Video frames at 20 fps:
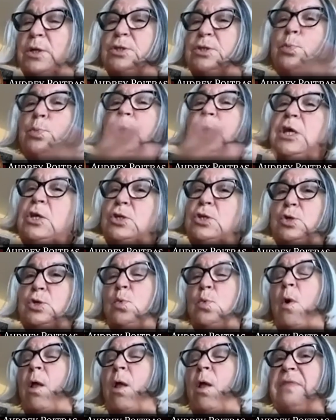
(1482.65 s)
We need to do
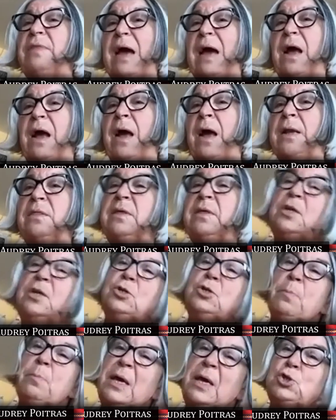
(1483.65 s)
all of that kind of thing to
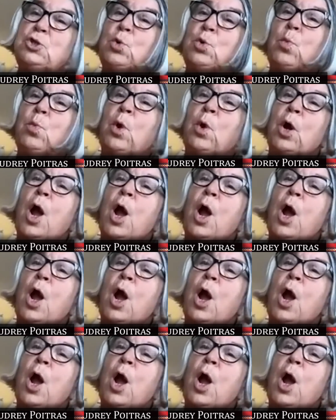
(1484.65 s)
make sure we're